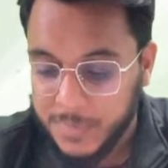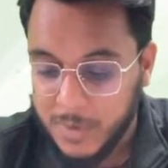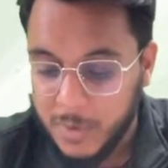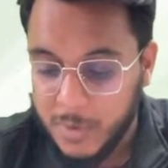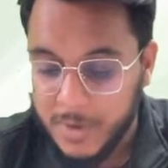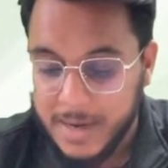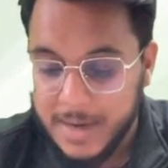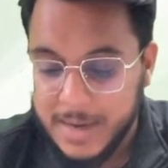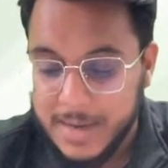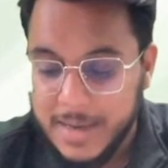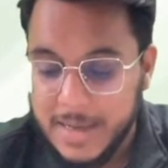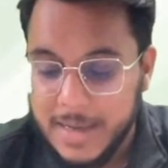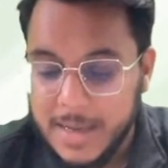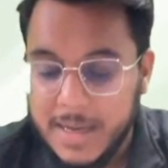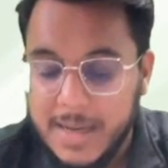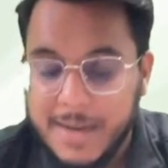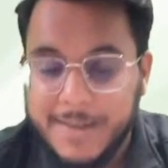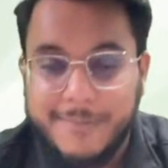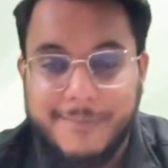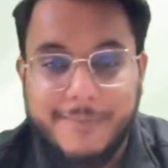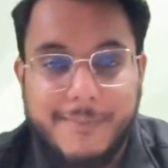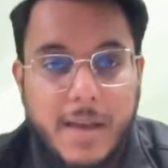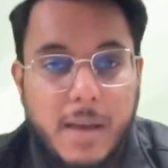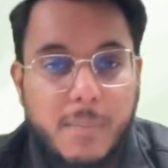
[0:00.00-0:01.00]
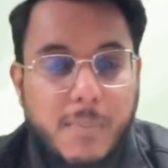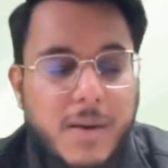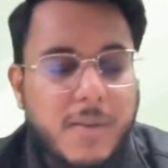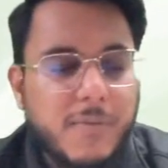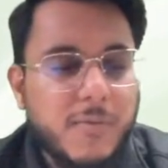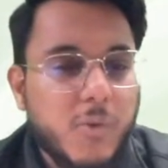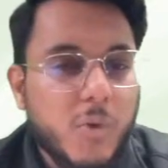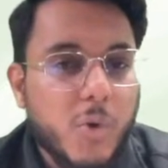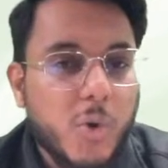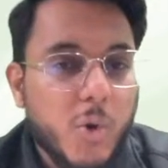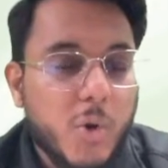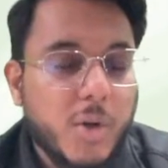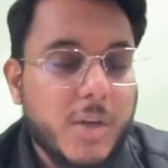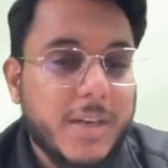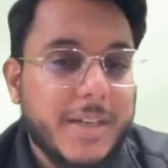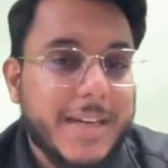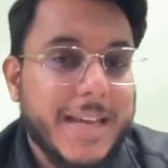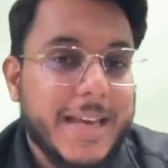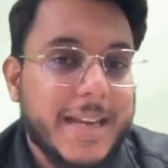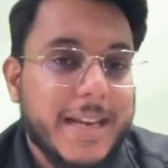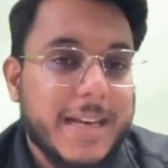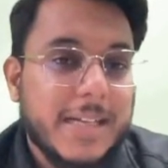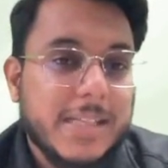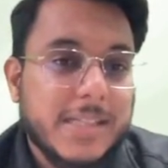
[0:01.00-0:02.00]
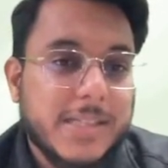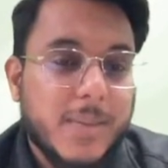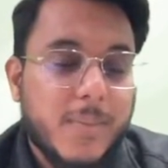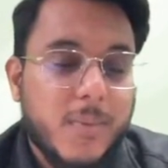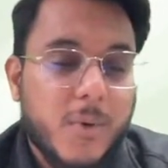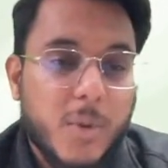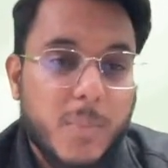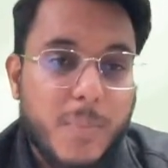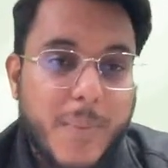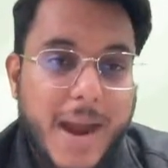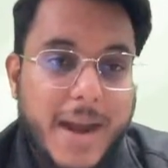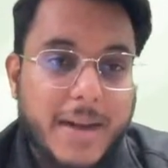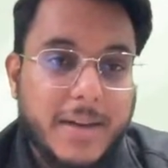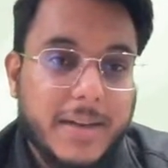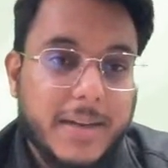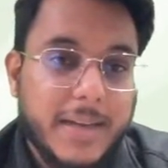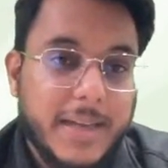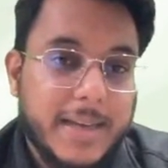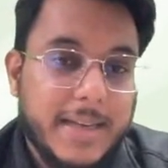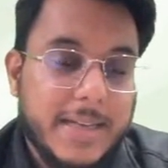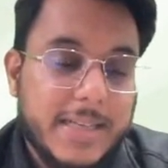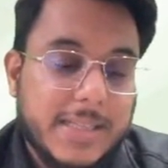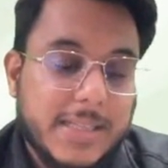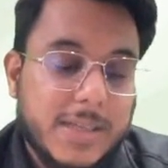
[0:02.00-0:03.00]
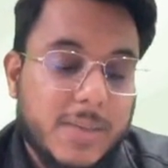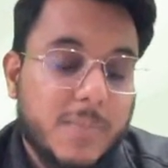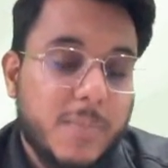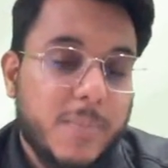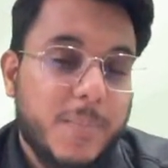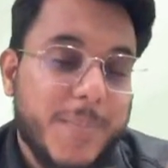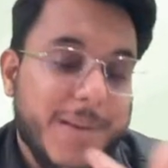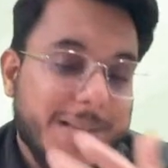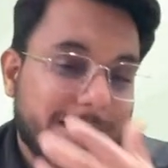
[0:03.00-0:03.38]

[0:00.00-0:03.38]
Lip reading: Okay, web of good terrorism or bad terrorism.